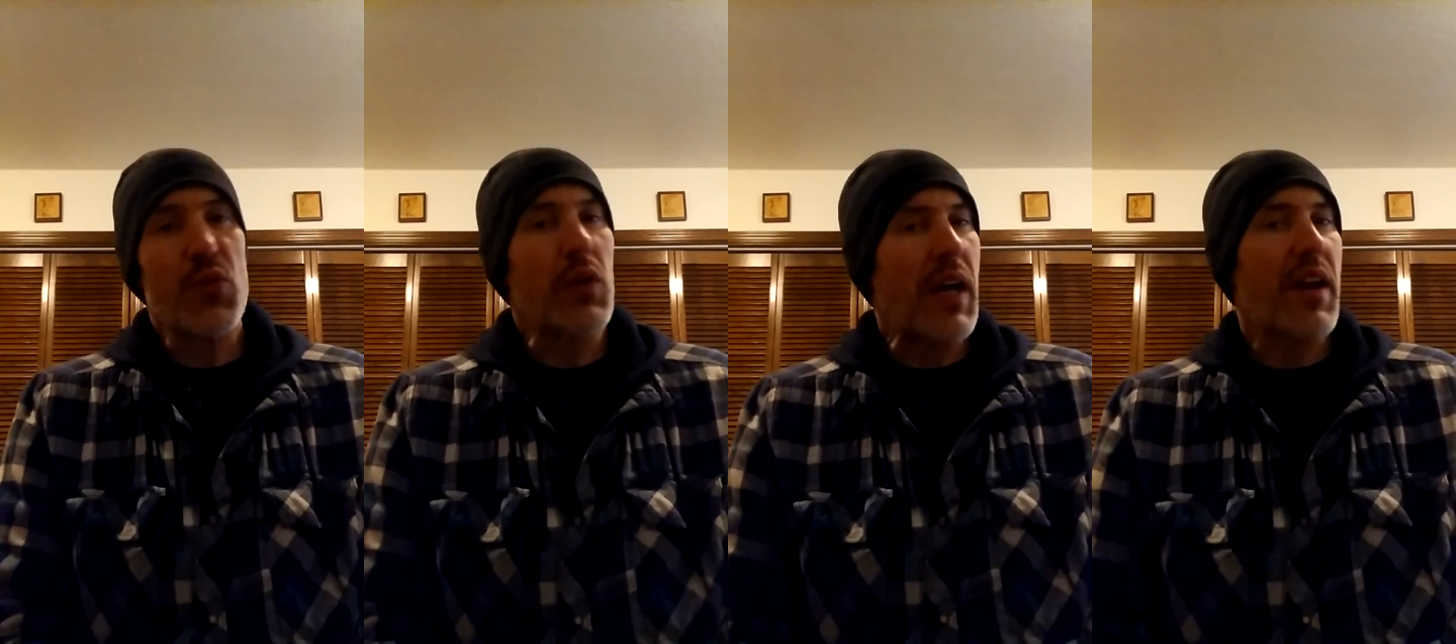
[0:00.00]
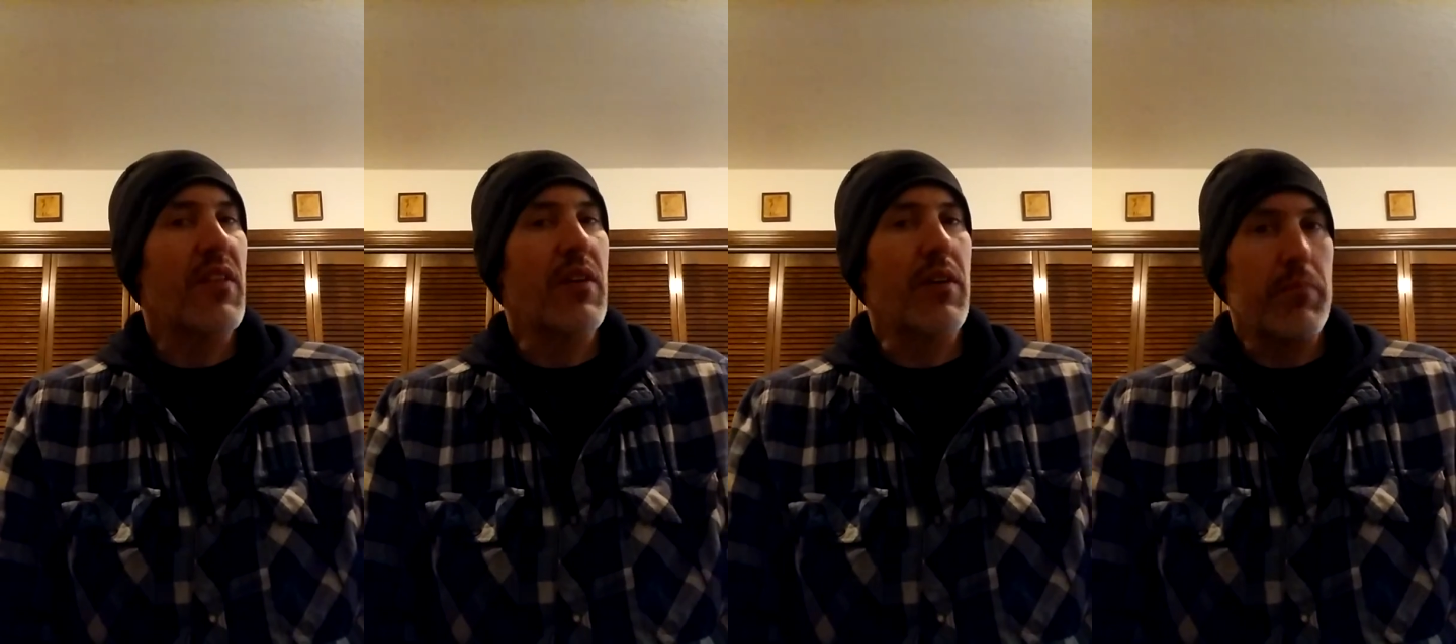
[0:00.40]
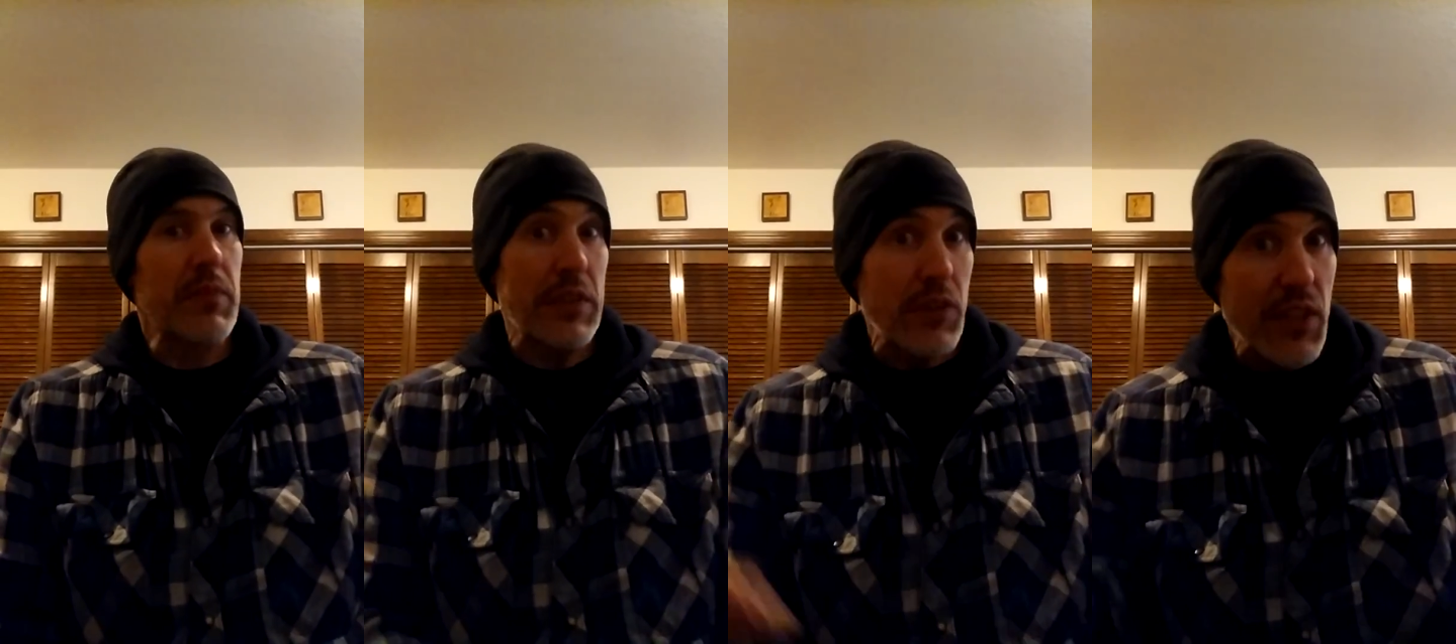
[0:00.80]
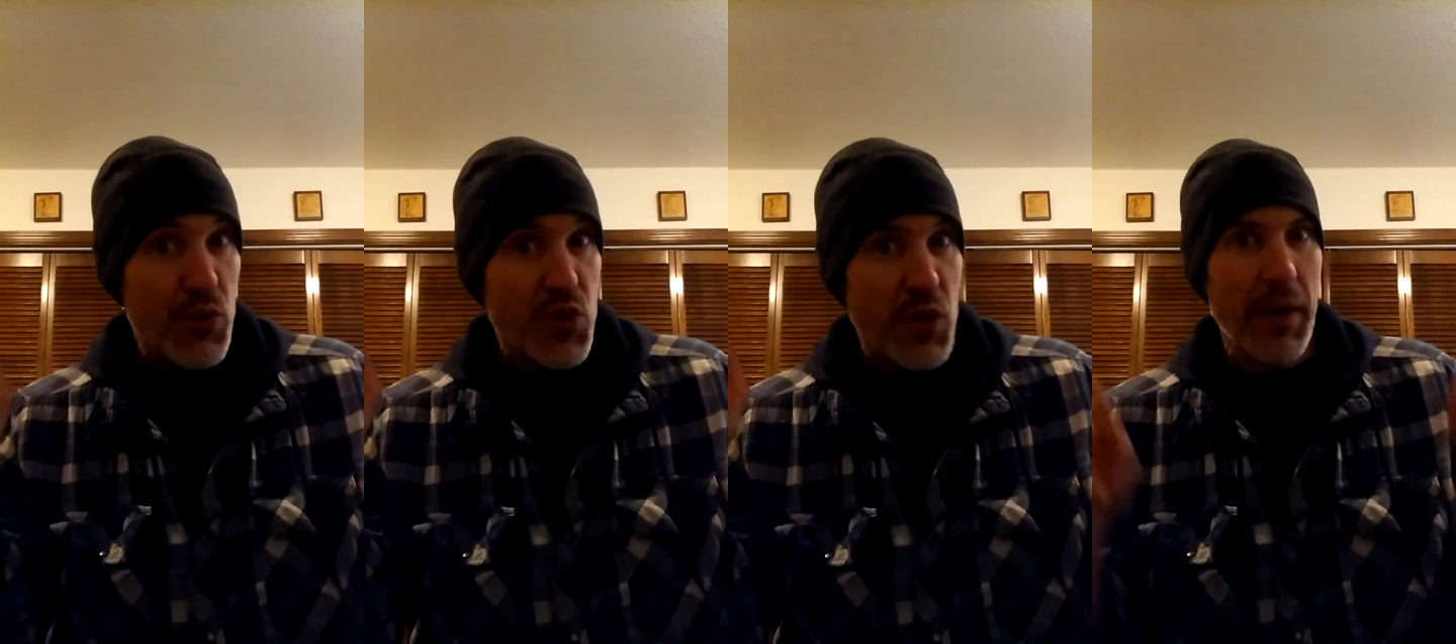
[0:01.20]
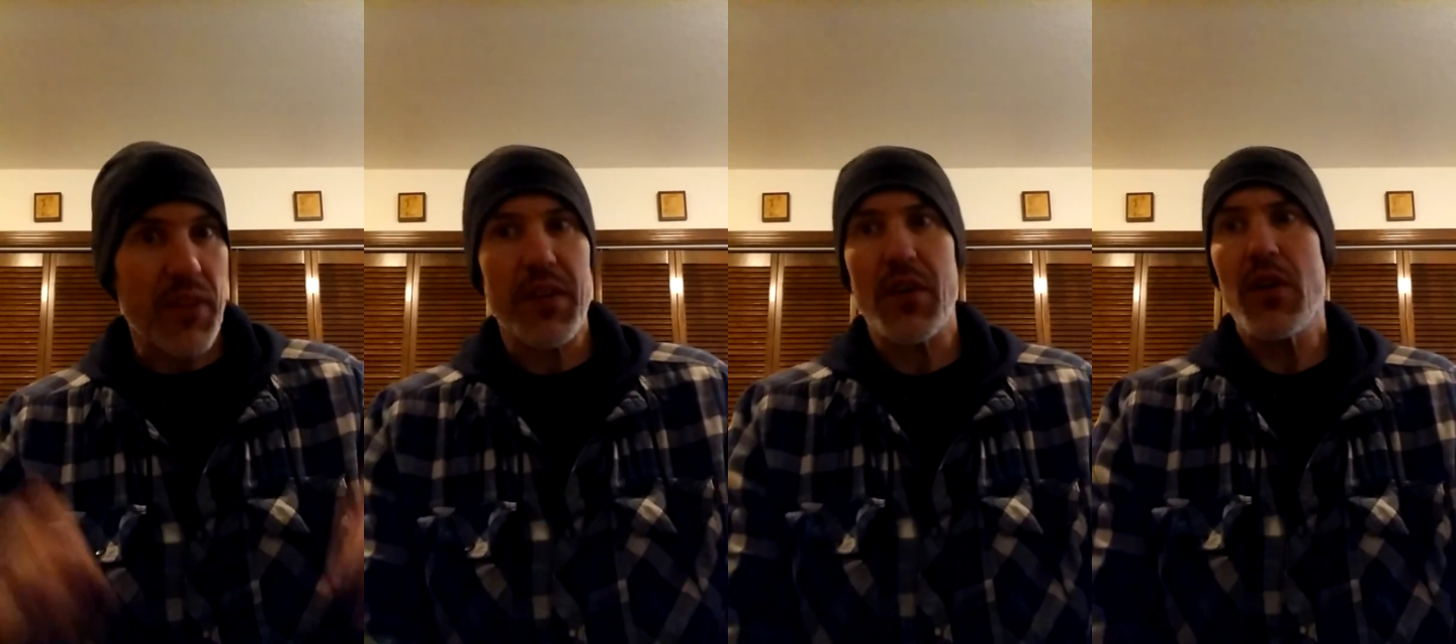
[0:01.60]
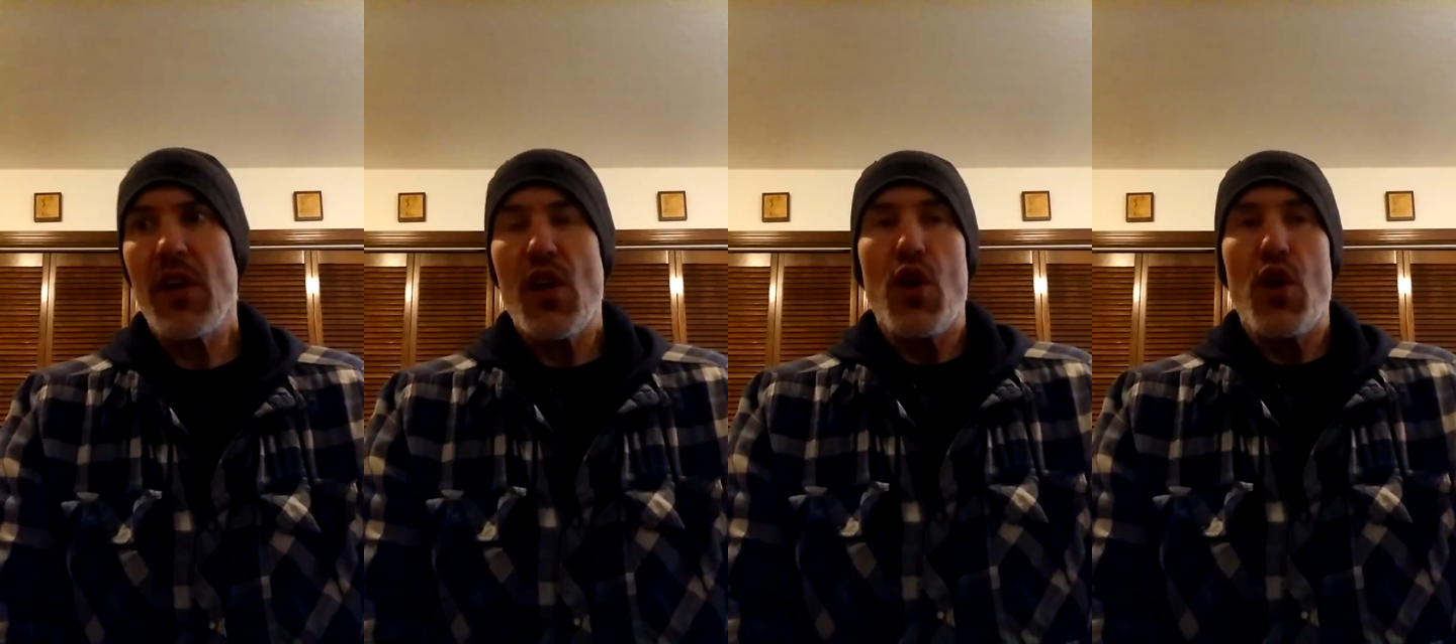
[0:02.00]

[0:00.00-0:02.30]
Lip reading: to a lot of the leadership out there,